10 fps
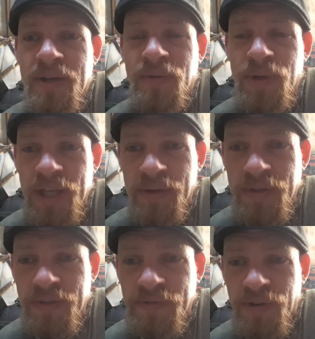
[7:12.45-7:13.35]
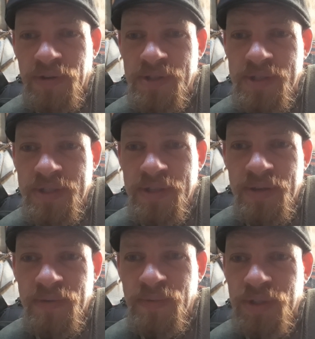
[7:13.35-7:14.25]
when I'm in the forest,
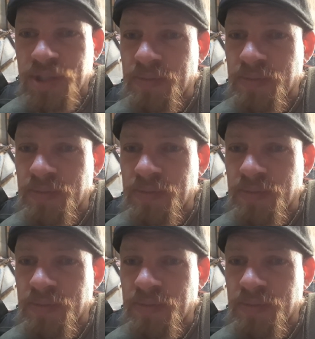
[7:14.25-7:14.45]
which